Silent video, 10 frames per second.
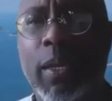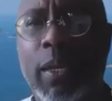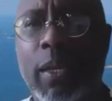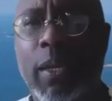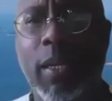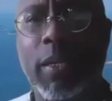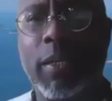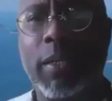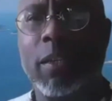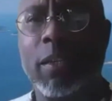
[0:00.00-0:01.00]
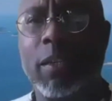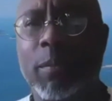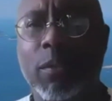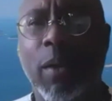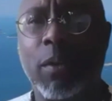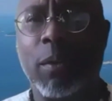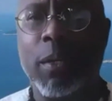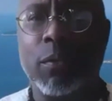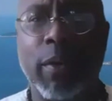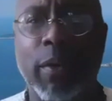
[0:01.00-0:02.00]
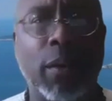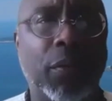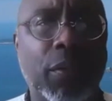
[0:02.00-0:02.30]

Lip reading: see stigma surrounding mental health,